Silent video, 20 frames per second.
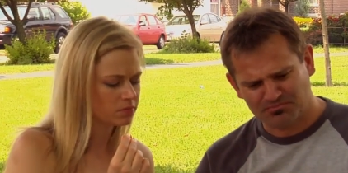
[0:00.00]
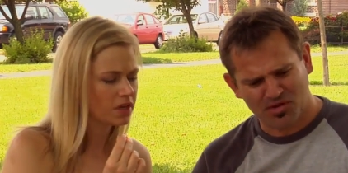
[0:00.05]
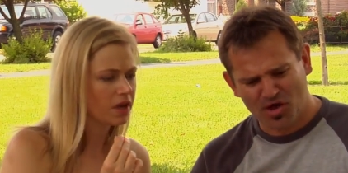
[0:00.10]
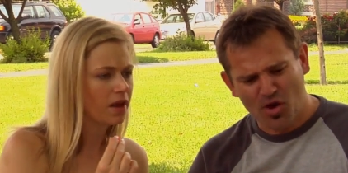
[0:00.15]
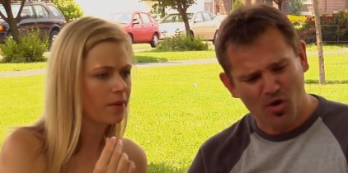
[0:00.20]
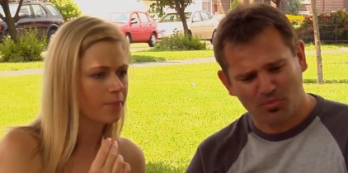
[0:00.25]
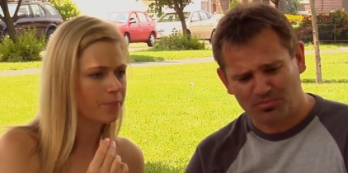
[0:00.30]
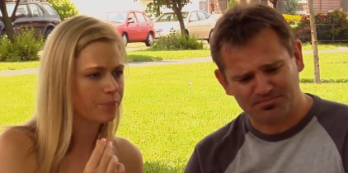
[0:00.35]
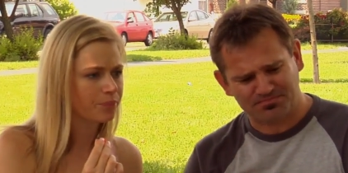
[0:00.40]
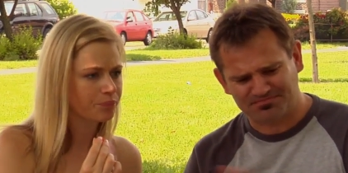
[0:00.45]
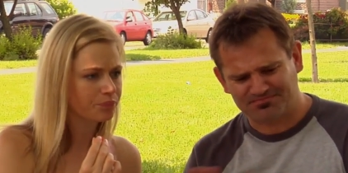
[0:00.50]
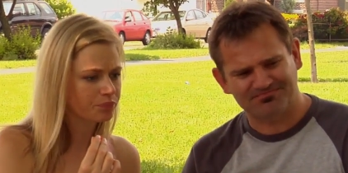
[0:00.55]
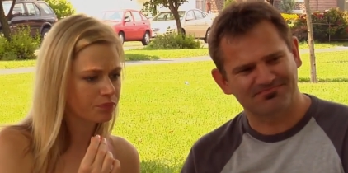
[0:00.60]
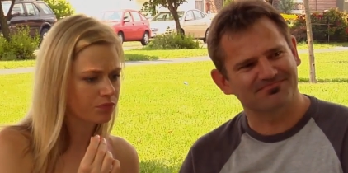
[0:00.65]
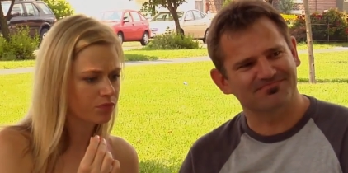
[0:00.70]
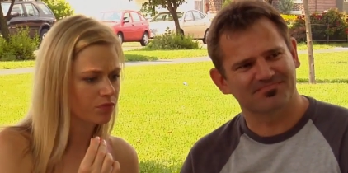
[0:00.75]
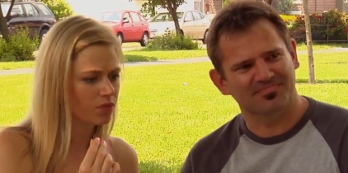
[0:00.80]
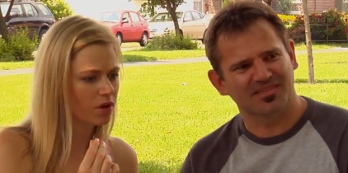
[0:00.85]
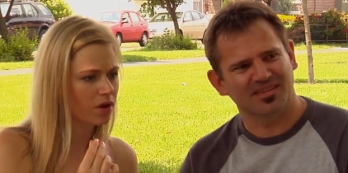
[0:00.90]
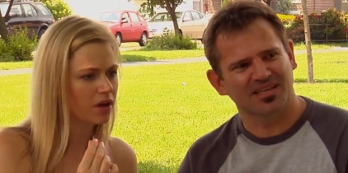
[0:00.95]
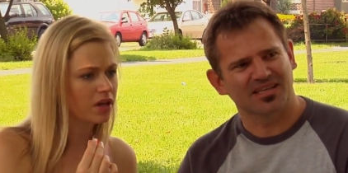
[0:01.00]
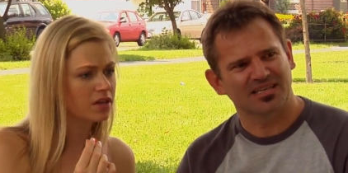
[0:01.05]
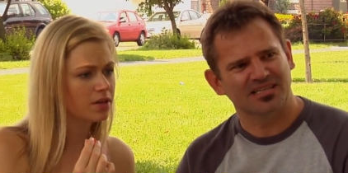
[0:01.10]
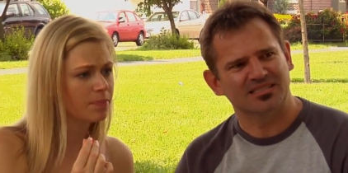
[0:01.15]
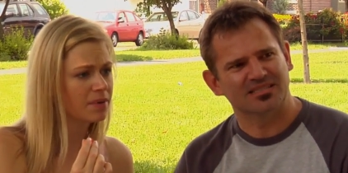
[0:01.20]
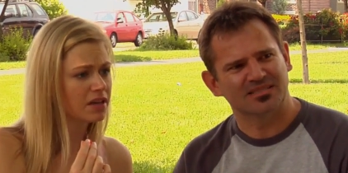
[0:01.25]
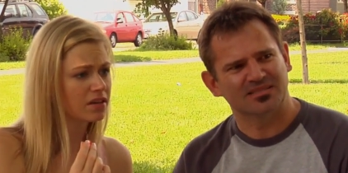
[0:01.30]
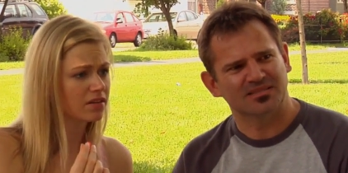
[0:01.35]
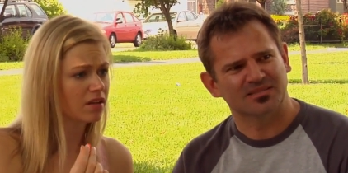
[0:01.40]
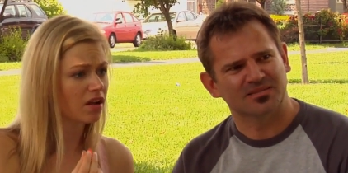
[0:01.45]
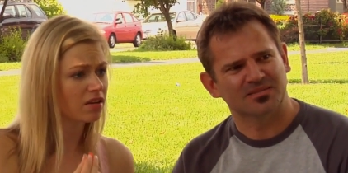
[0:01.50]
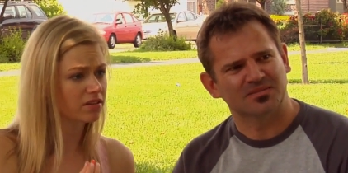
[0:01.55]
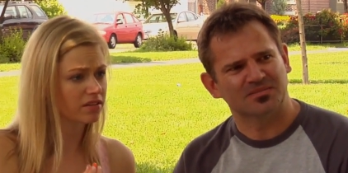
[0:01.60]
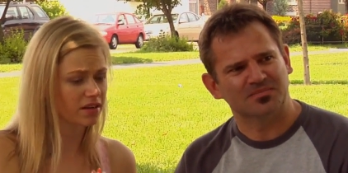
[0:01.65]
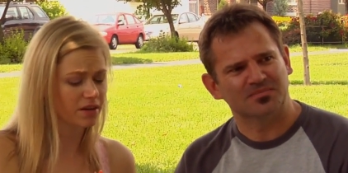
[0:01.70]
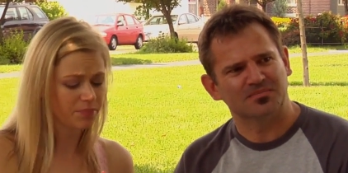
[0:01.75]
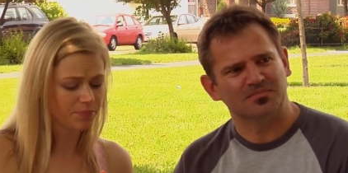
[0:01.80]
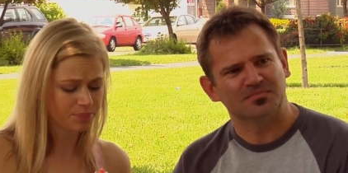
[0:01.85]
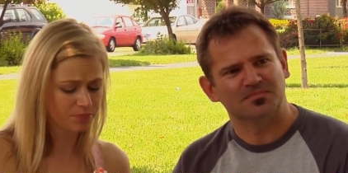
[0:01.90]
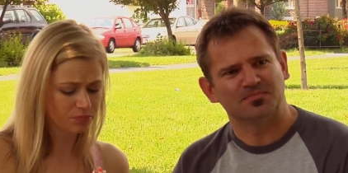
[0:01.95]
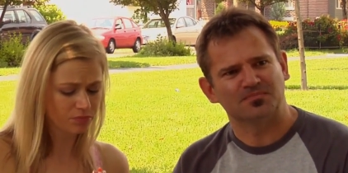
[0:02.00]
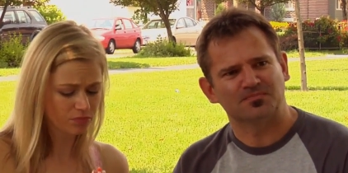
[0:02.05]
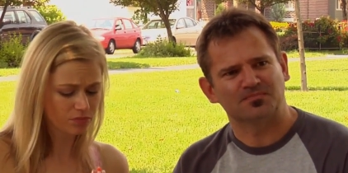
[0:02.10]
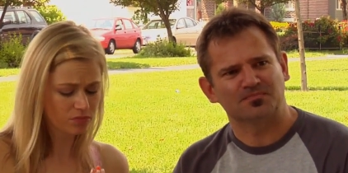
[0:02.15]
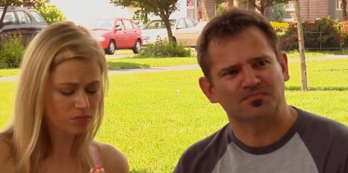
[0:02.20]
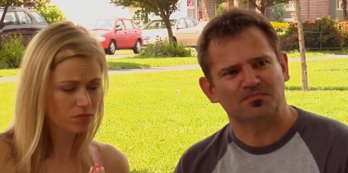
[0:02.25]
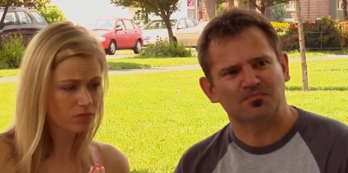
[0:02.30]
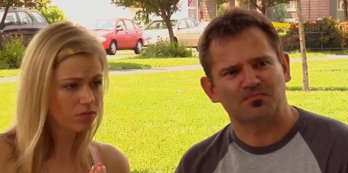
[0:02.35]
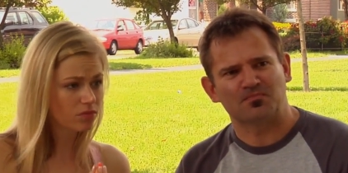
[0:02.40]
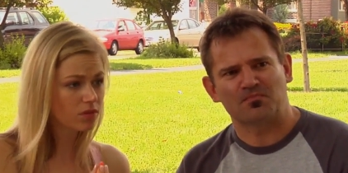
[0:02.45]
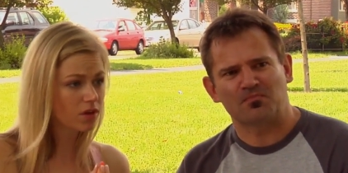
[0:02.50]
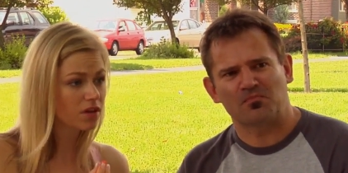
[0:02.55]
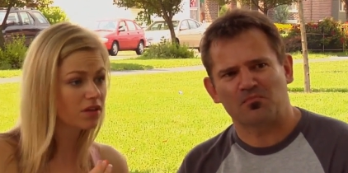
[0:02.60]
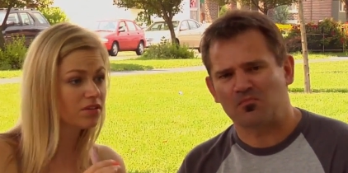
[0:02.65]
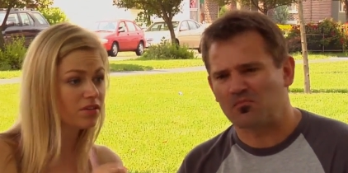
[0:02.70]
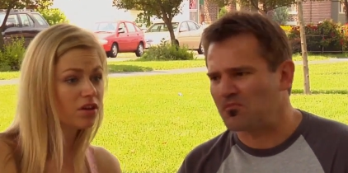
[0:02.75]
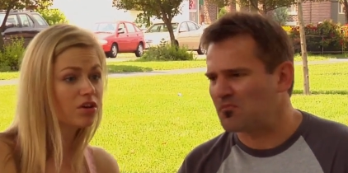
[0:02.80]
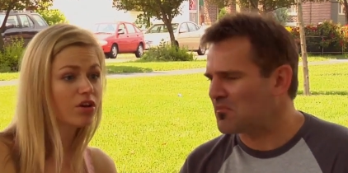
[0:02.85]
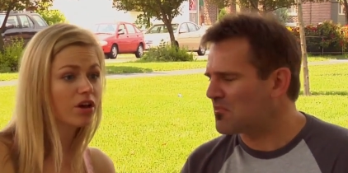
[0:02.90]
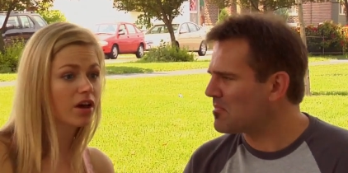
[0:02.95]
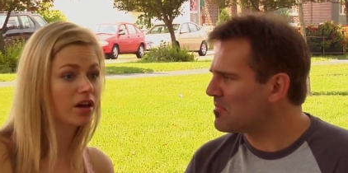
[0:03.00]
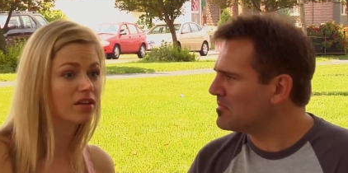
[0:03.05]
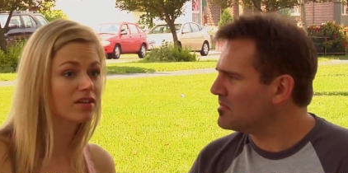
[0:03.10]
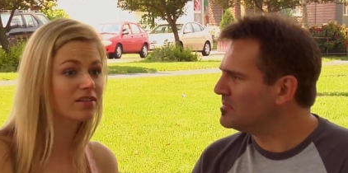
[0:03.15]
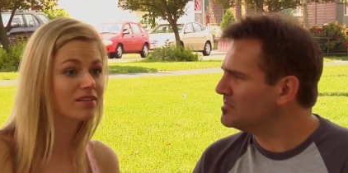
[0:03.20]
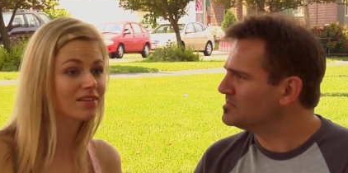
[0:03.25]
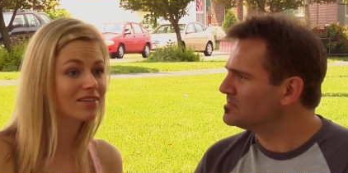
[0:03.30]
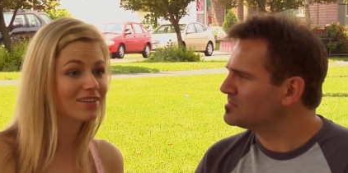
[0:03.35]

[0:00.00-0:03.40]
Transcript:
Speaker 1: no. It's a bit salty. Still good.